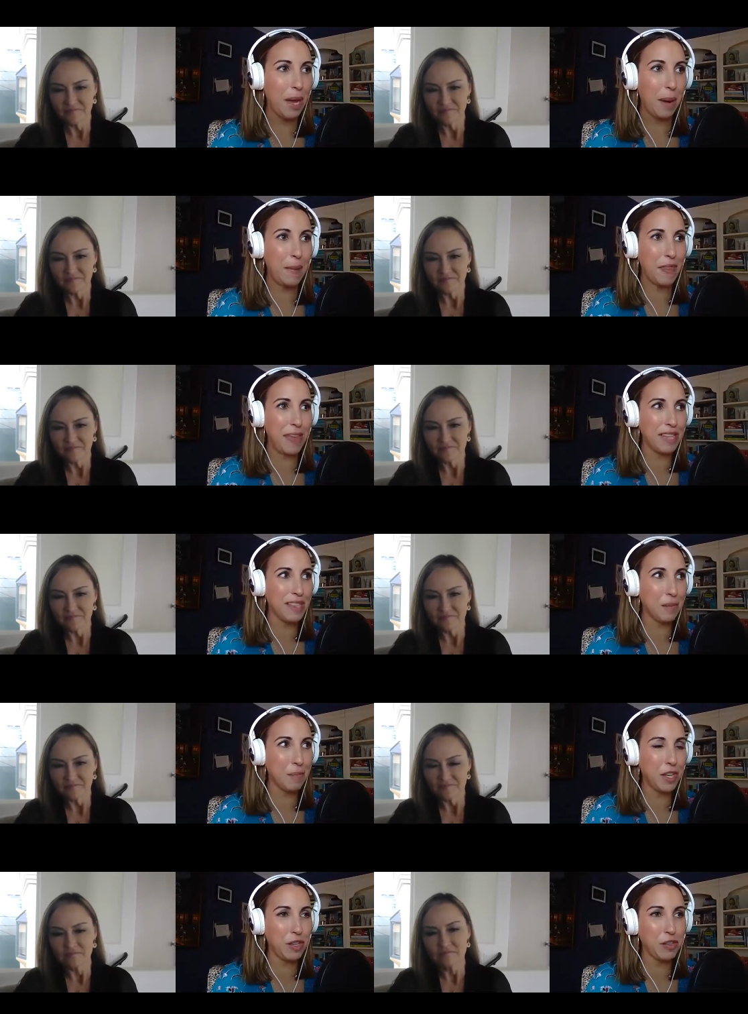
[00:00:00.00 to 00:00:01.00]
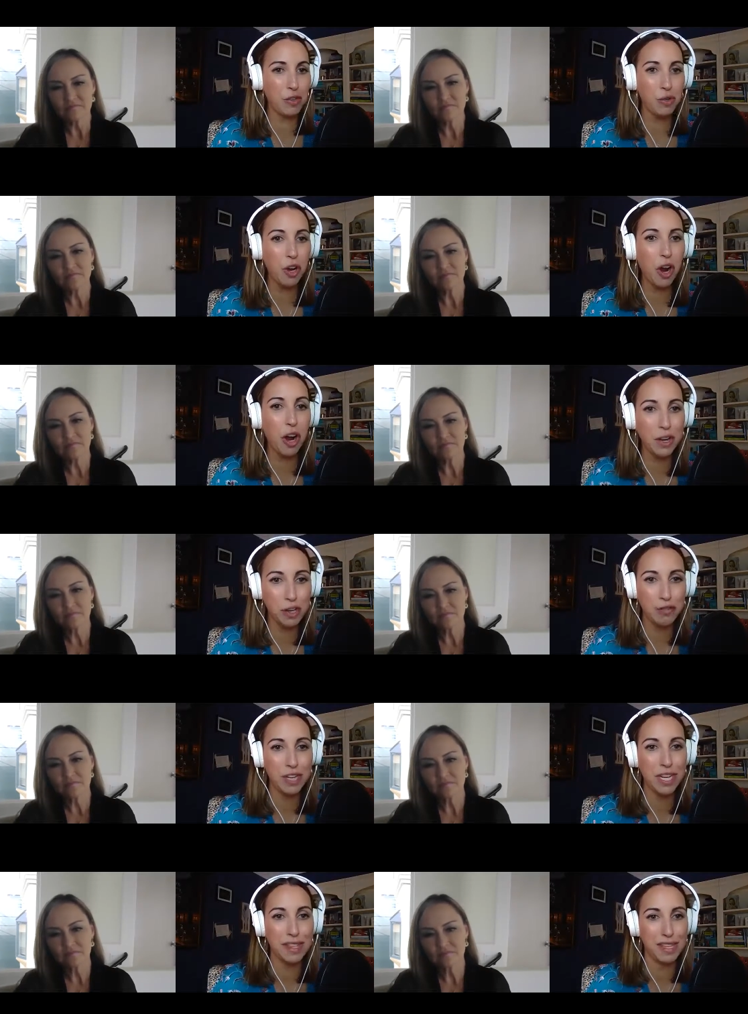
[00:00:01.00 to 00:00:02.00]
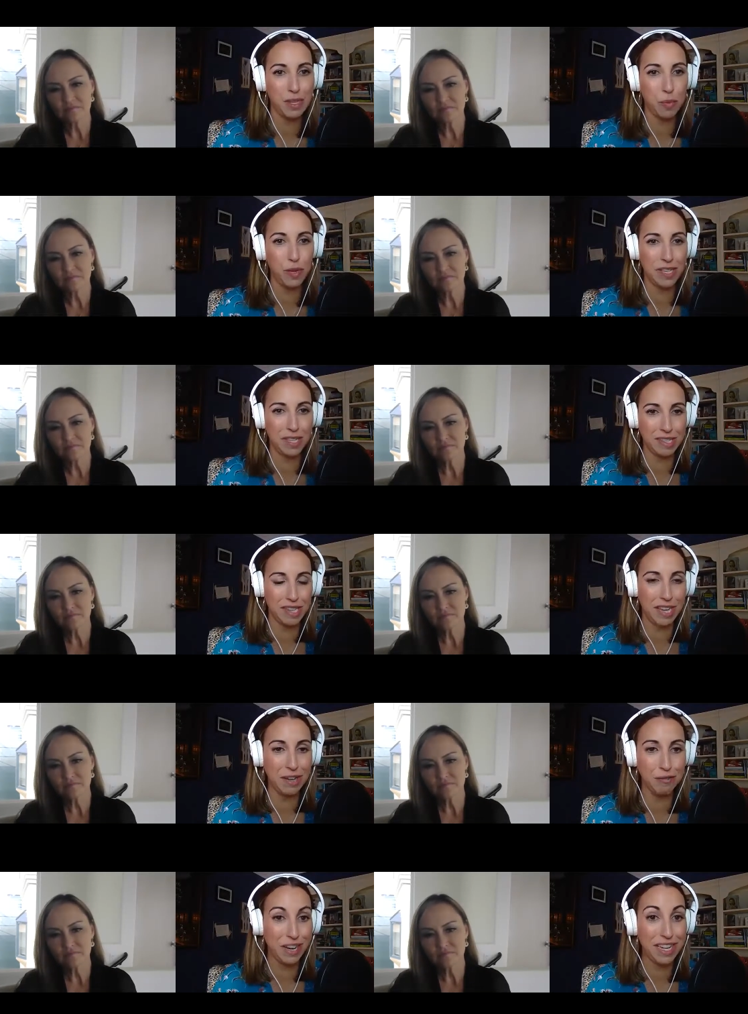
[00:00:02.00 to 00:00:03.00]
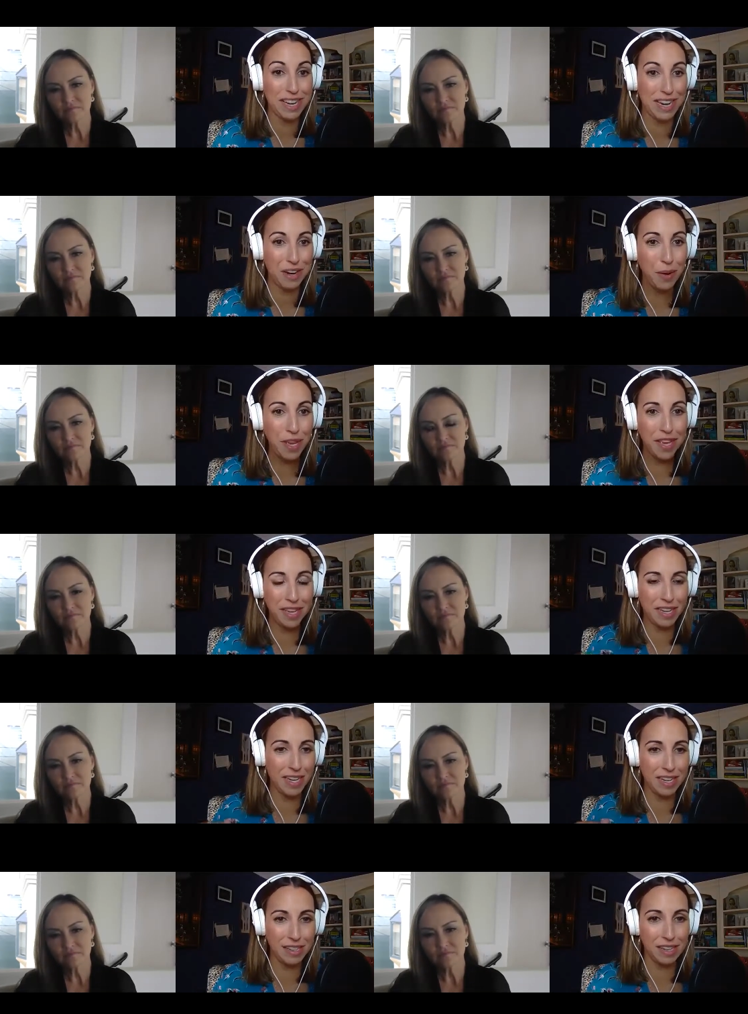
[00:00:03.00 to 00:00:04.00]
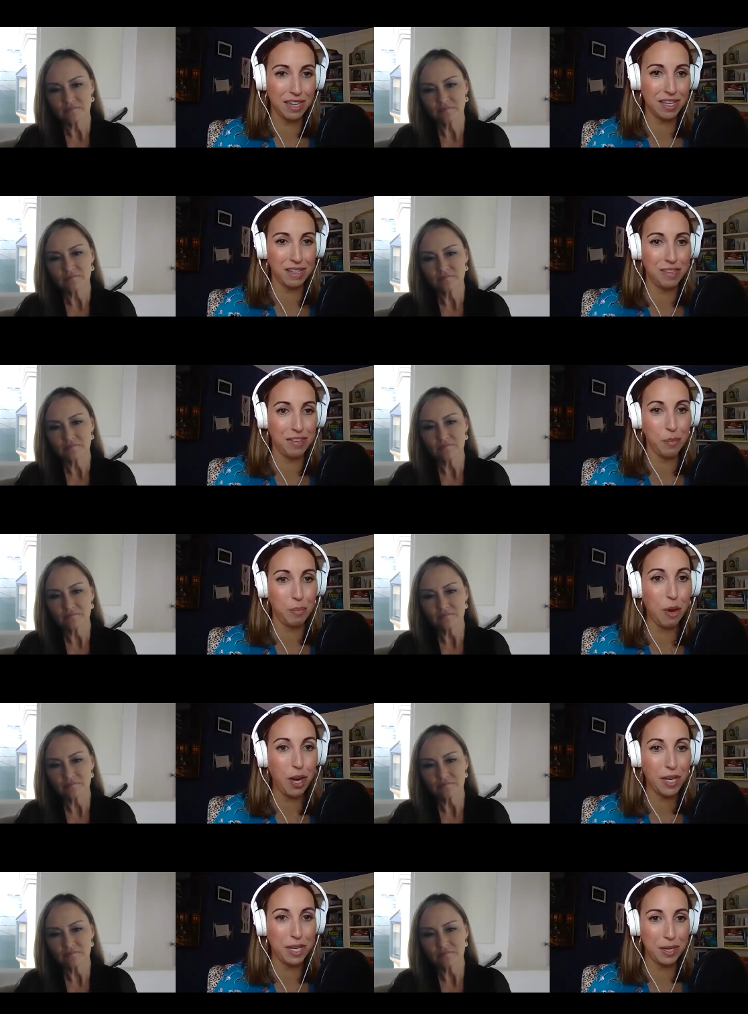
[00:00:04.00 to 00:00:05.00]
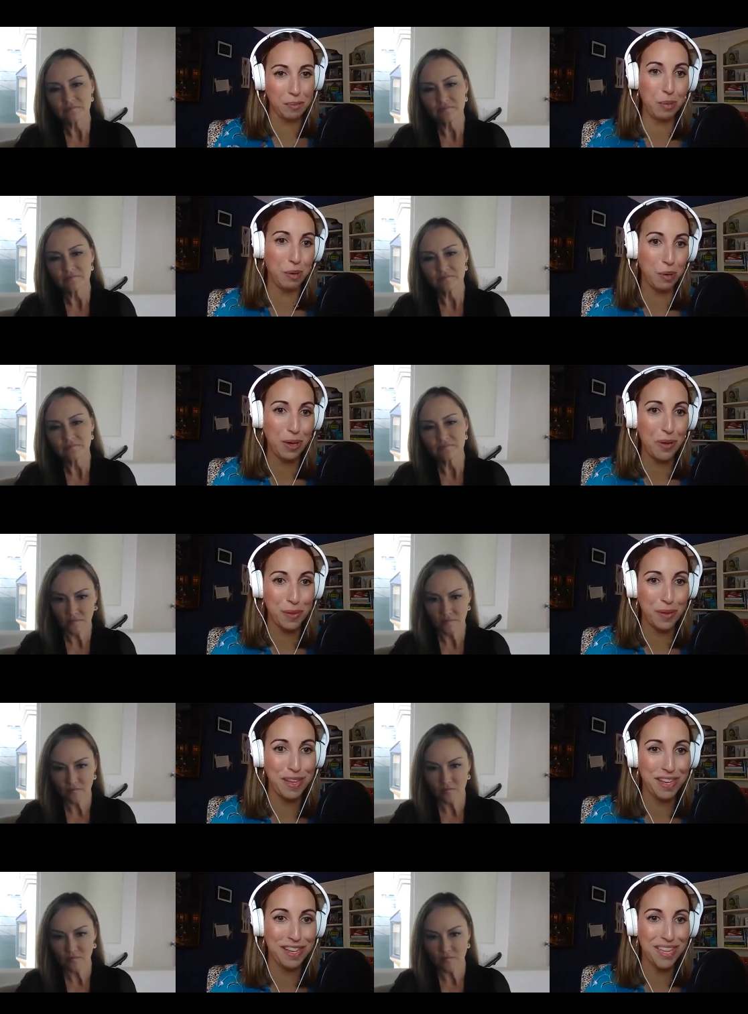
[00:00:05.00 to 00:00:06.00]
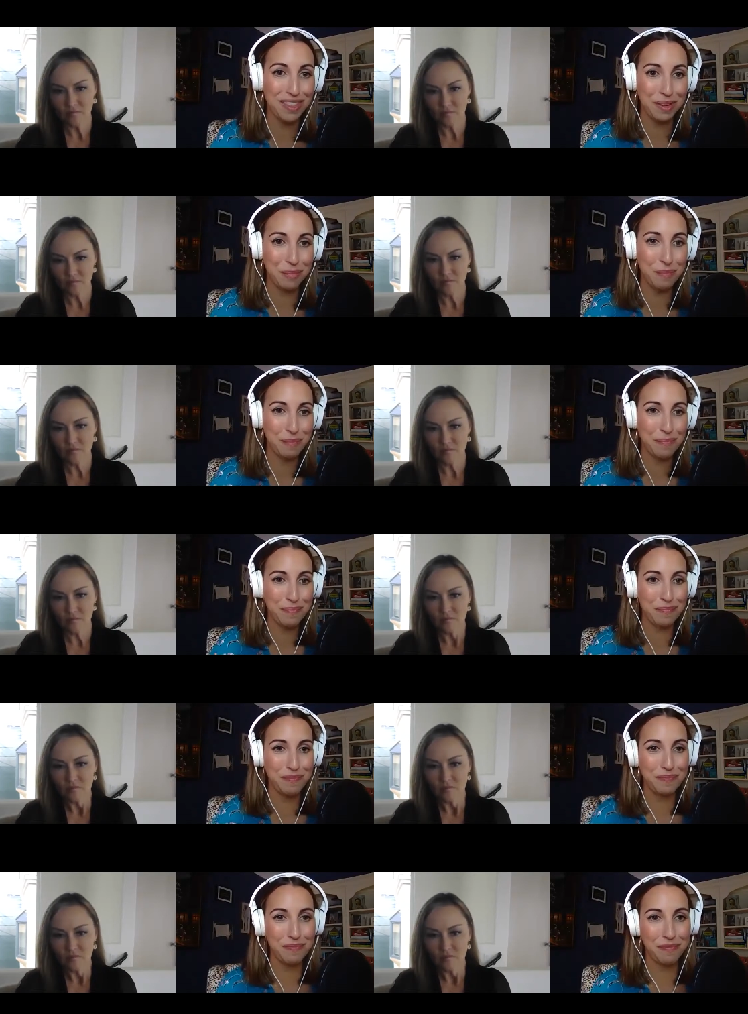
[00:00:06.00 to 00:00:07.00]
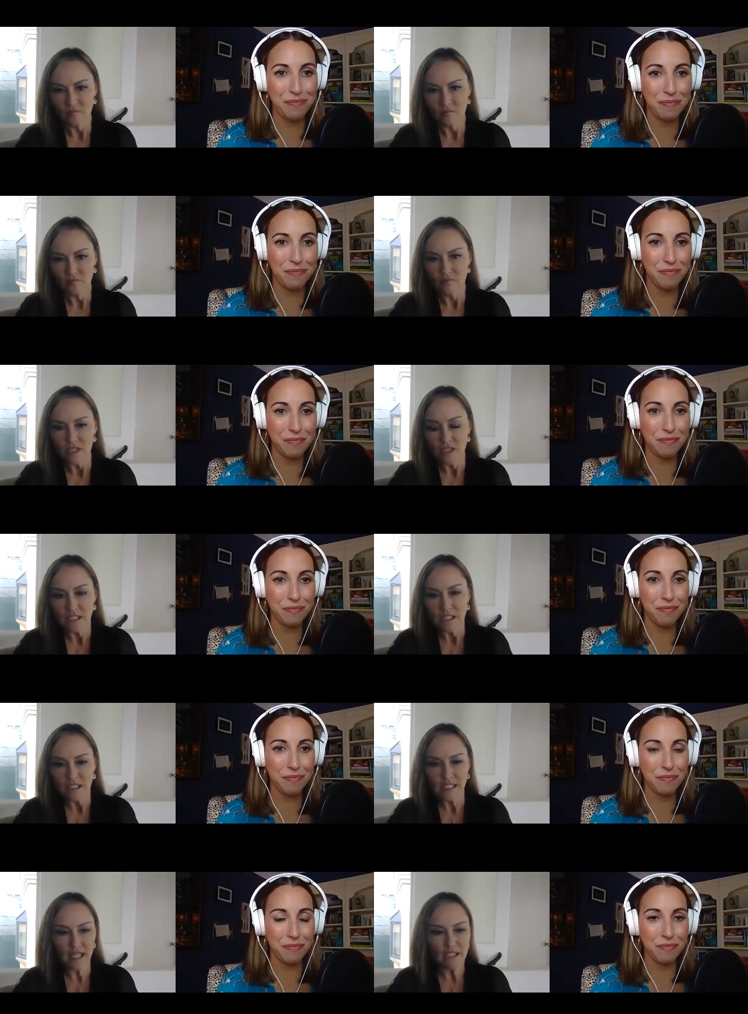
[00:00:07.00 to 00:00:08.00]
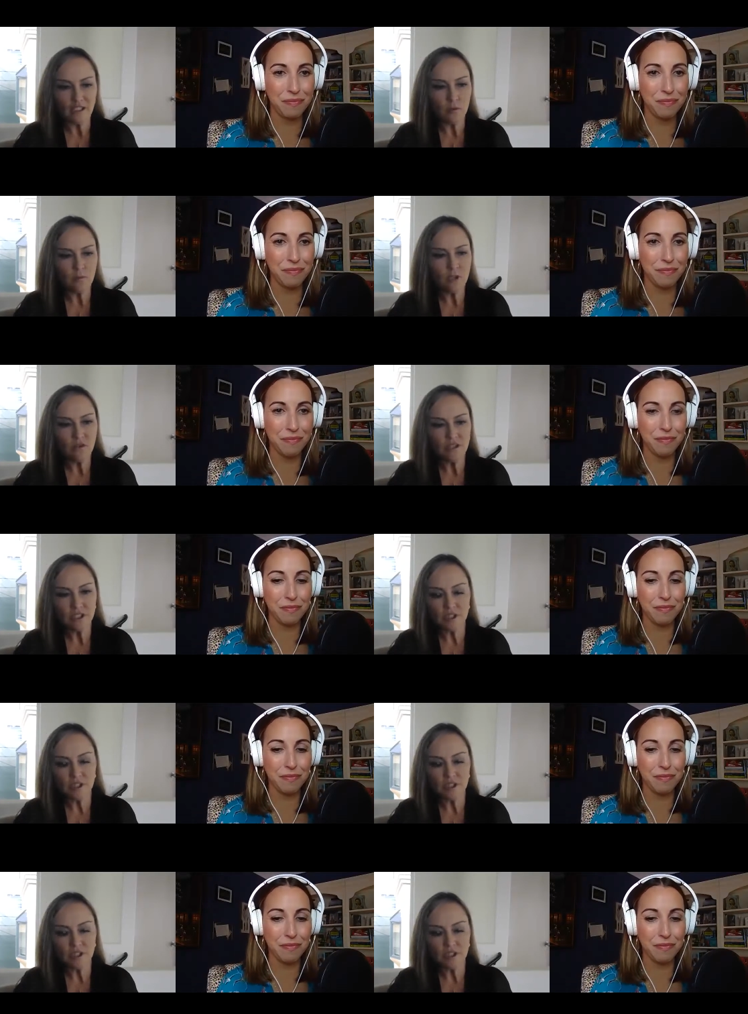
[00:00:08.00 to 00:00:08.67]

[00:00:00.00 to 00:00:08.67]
Speaker 1: mean, that's something so concrete that someone can take right now and kind of tuck into their pocket and pull out when they need them.
Speaker 2: Yeah, so most of the